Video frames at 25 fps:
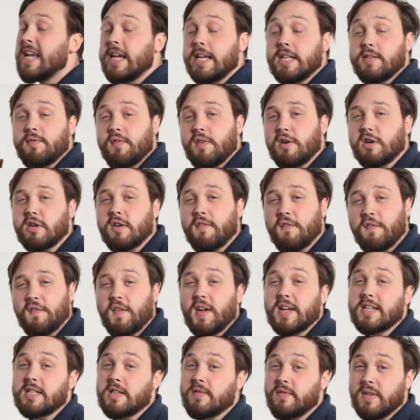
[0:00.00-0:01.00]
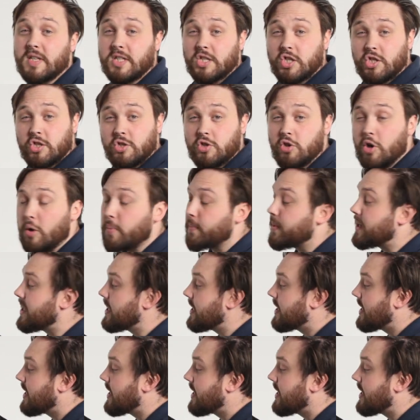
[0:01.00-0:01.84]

is very effective at stopping